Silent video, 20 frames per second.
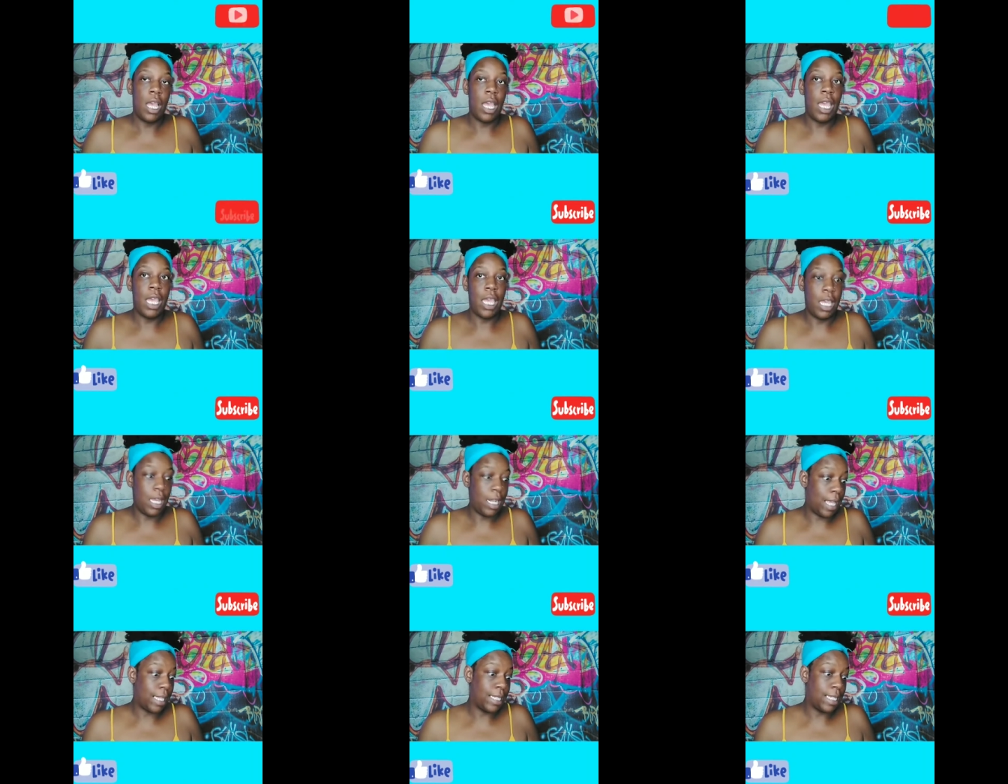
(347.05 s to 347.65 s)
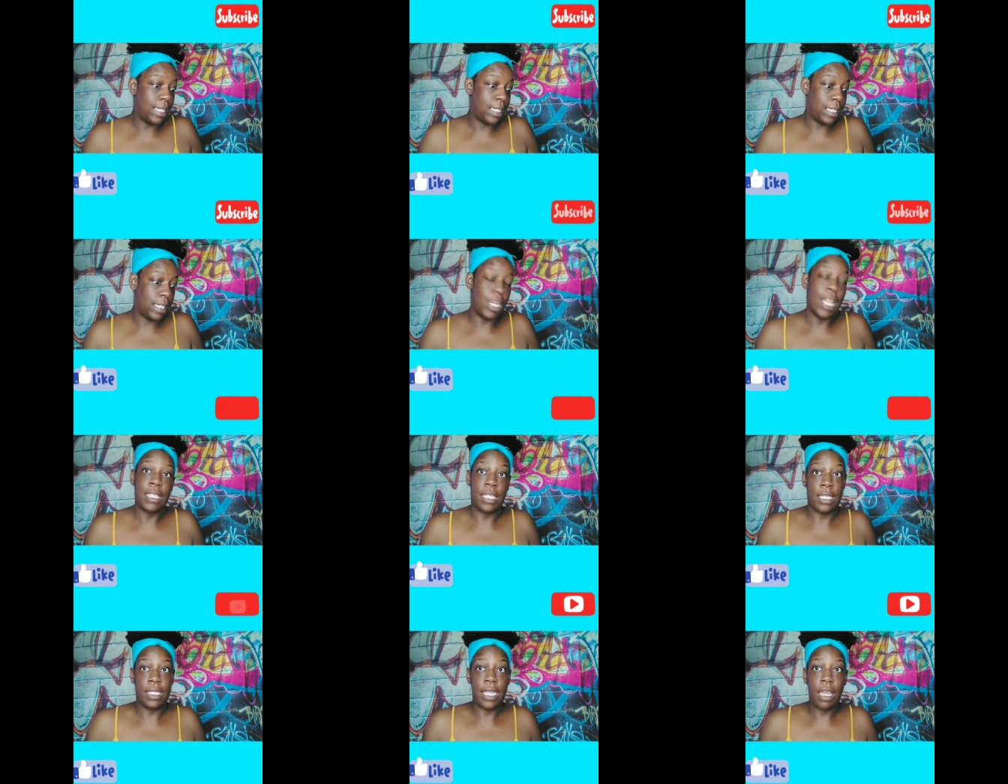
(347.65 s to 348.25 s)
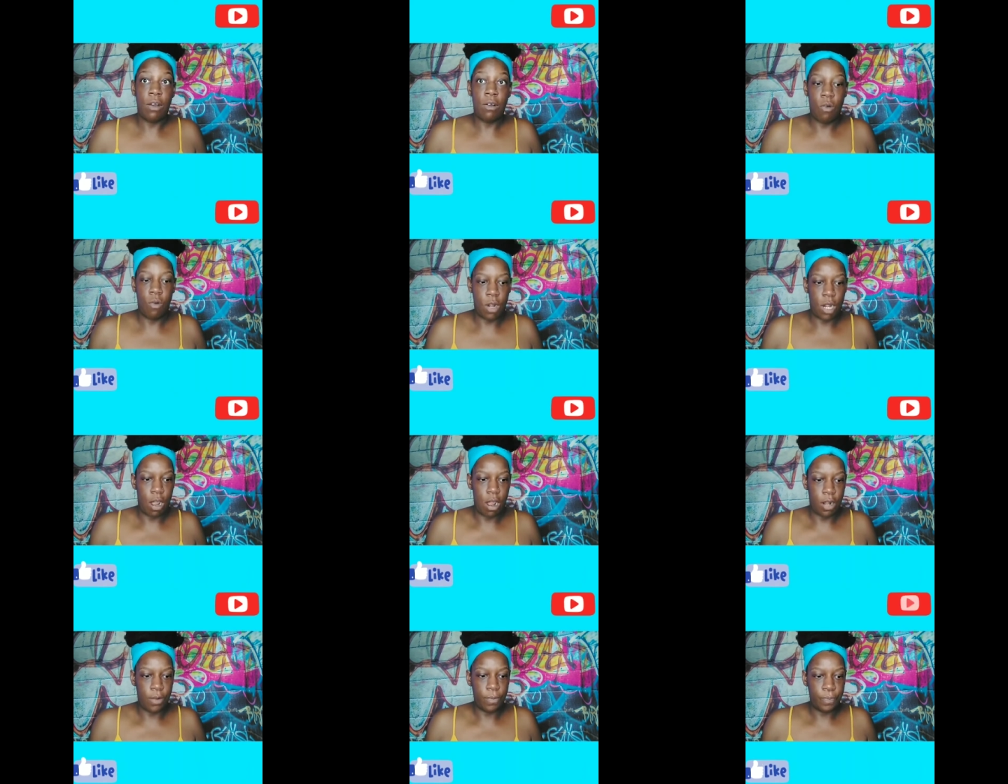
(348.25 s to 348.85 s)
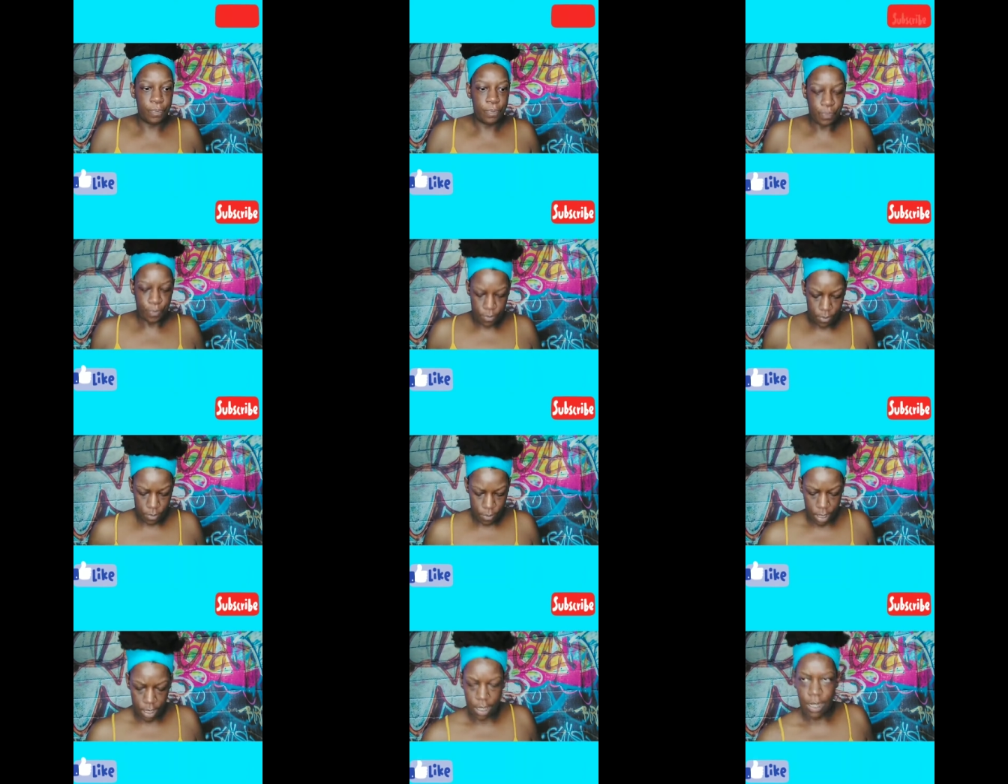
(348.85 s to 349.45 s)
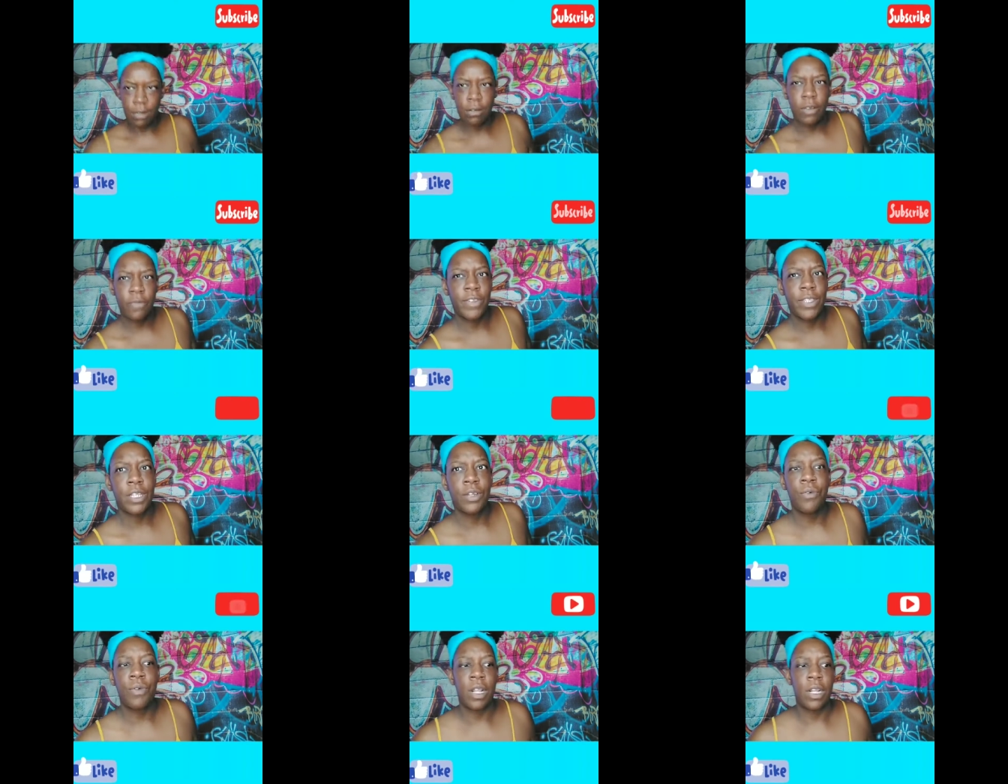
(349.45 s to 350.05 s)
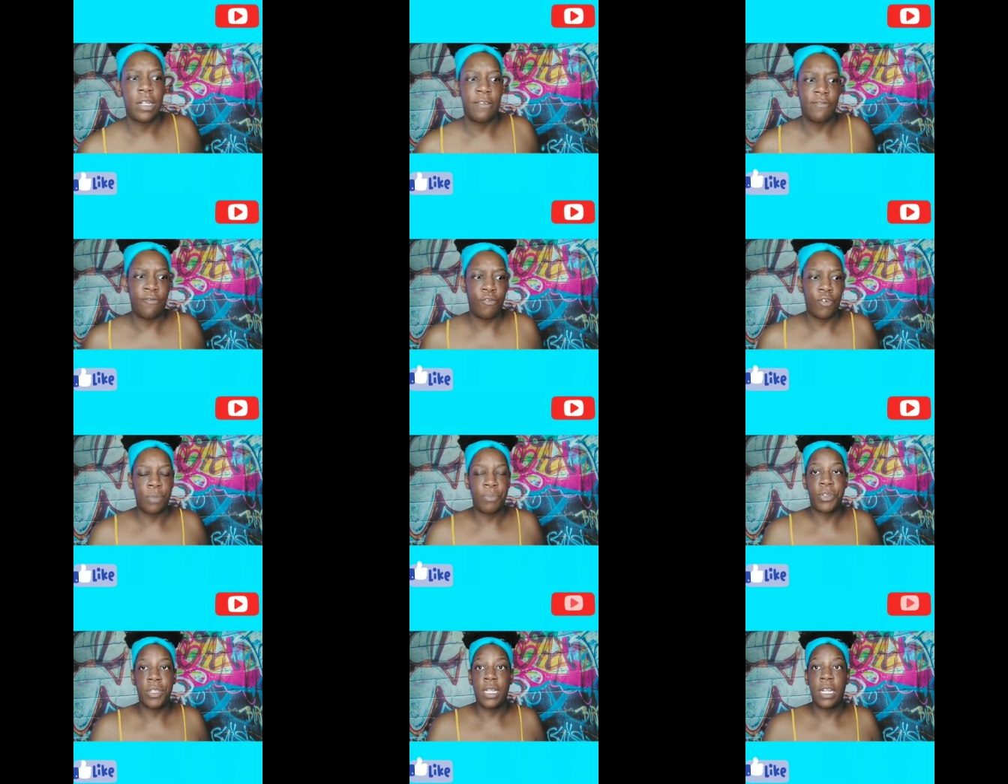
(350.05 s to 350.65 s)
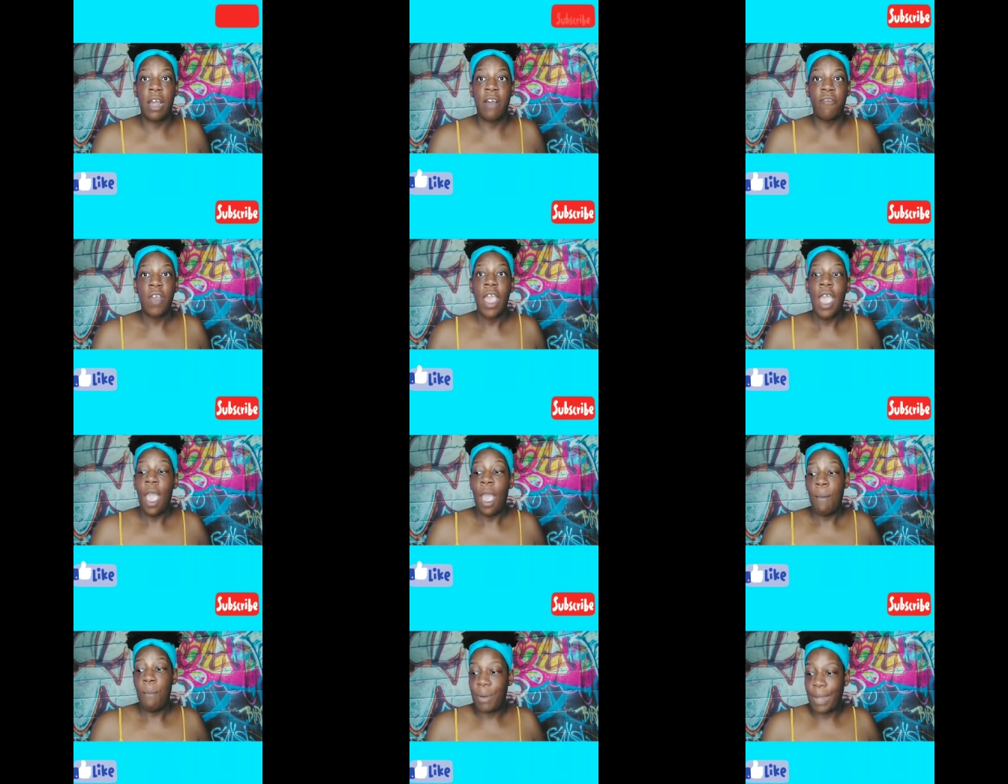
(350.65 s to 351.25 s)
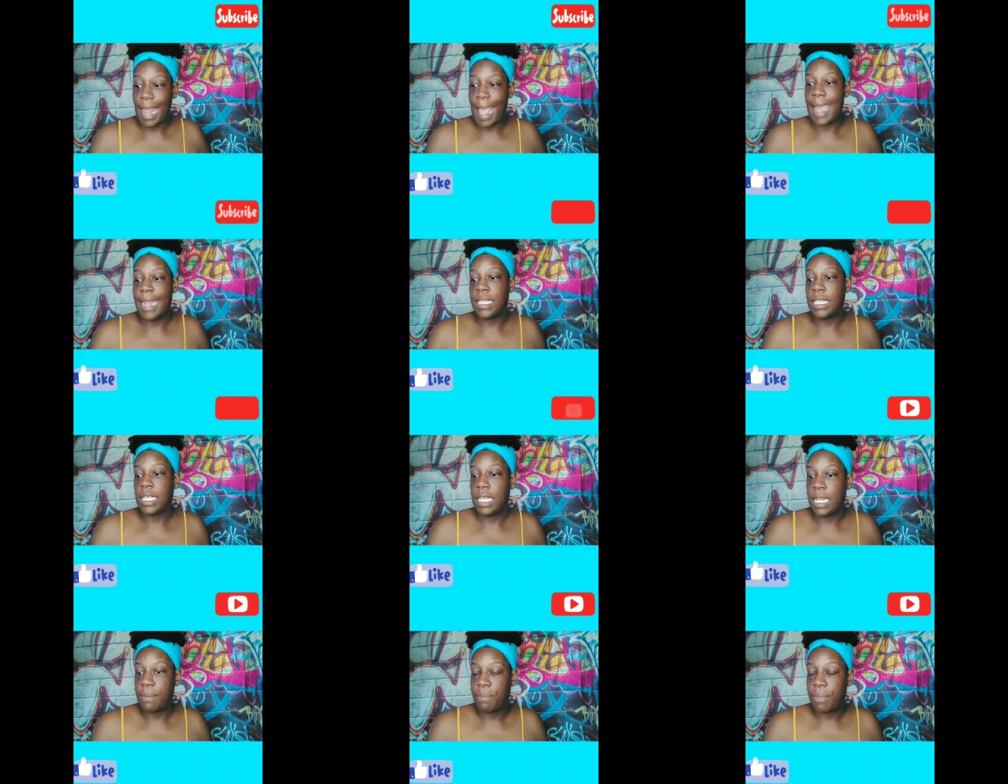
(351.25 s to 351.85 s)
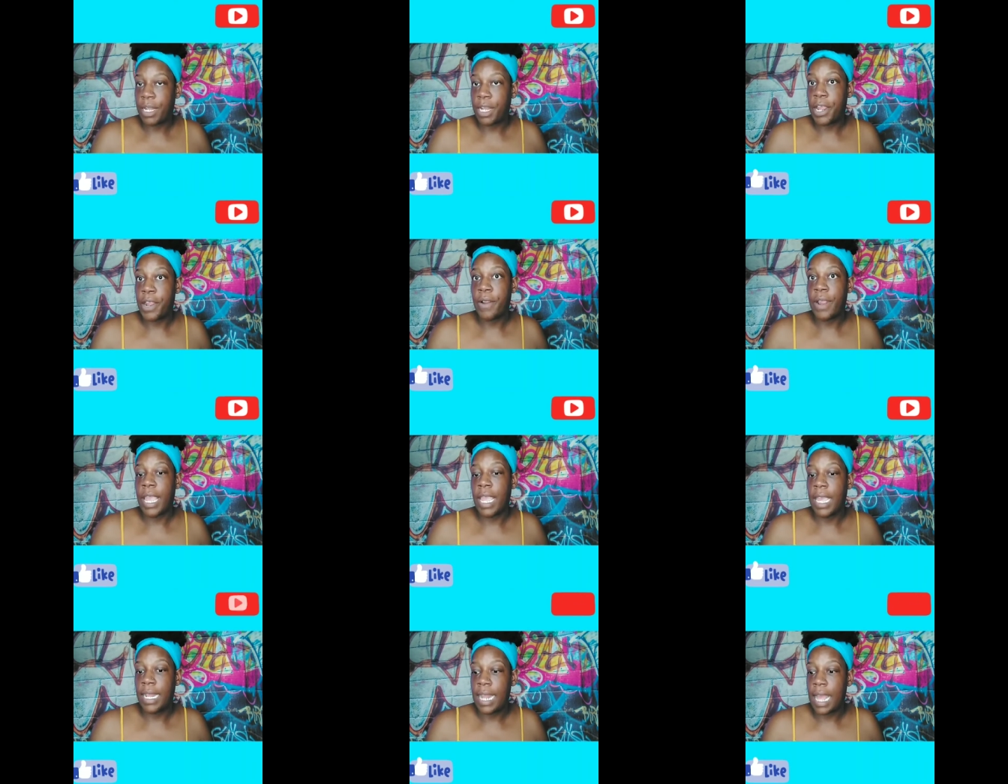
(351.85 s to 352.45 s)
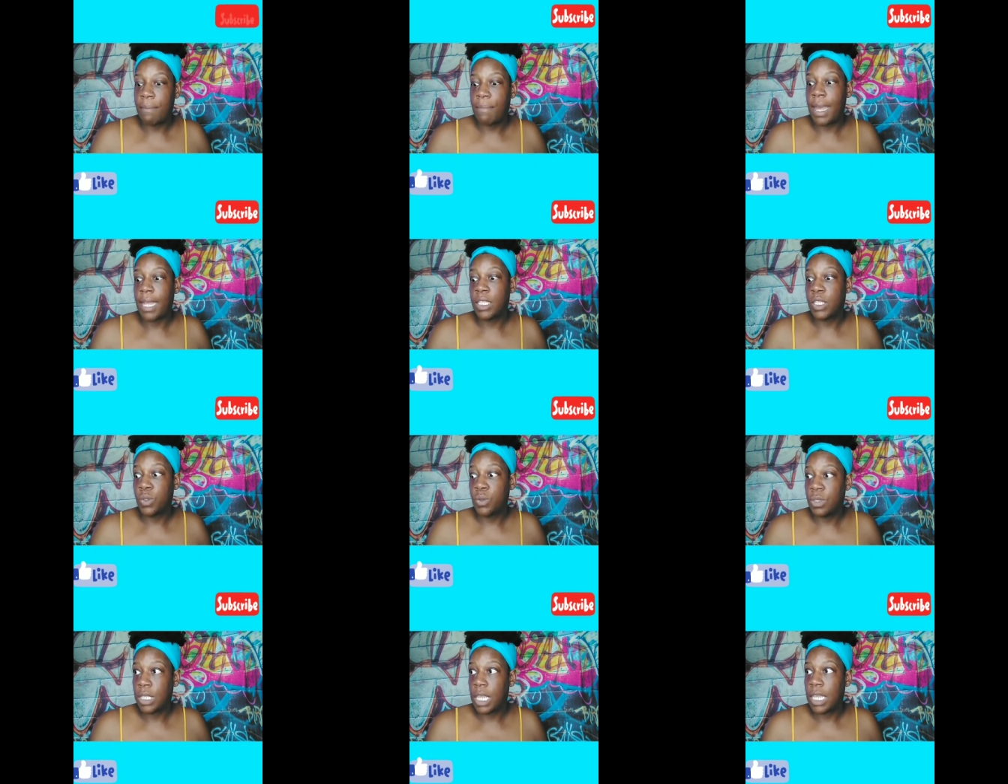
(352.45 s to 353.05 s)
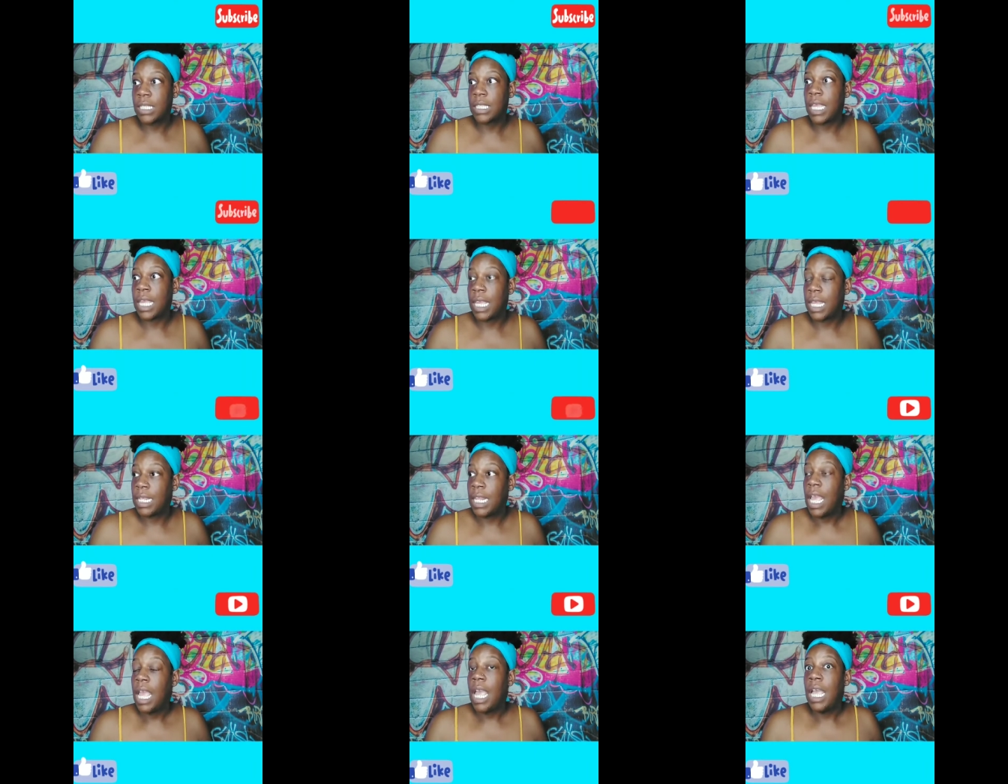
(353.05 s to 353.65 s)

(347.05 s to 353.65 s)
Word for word: And I seen she has a sale going on. I don't know if it's still going on. It's 40% off. But I had to get up in there and I bought two things in